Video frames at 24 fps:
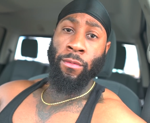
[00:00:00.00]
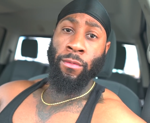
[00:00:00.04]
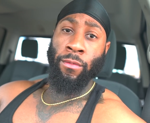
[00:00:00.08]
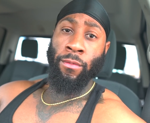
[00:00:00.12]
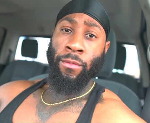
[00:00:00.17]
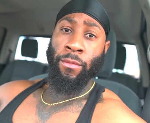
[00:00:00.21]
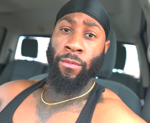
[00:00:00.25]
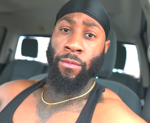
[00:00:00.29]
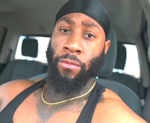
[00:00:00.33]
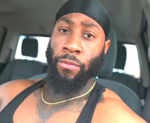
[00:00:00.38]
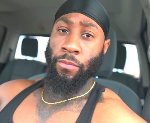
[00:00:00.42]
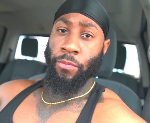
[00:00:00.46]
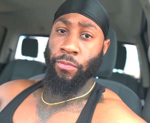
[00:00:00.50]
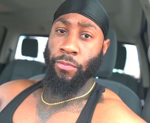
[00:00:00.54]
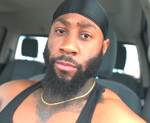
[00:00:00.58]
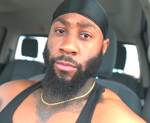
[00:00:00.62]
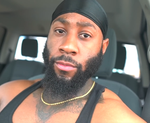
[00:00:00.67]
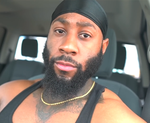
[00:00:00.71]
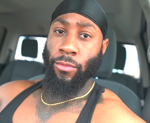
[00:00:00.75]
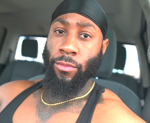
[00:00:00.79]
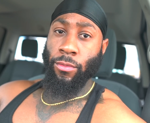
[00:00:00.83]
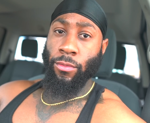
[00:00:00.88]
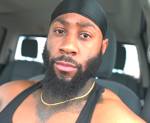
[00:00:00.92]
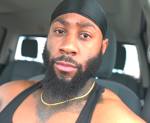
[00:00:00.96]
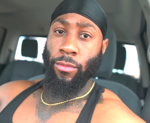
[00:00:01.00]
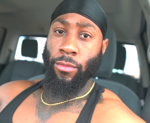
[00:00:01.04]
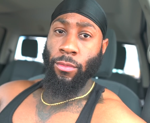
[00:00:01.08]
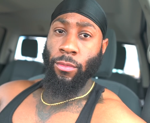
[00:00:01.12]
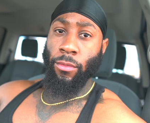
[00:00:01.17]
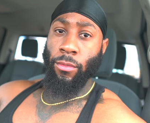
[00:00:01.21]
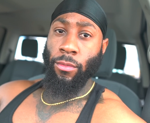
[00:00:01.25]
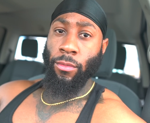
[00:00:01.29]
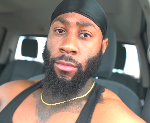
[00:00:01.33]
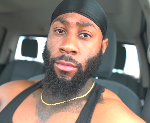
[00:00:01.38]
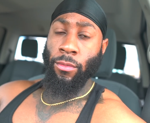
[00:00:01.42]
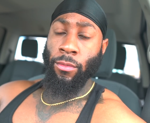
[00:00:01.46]

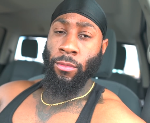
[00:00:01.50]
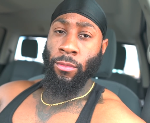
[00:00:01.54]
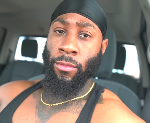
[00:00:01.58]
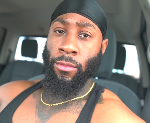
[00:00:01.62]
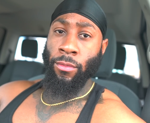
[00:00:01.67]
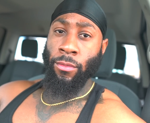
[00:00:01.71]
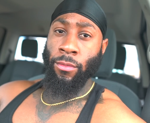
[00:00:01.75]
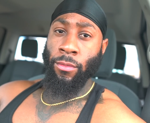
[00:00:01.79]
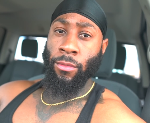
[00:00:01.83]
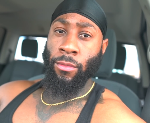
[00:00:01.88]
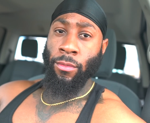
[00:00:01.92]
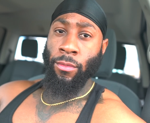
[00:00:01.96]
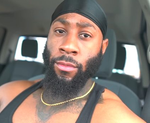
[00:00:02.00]
No one is speaking in this clip.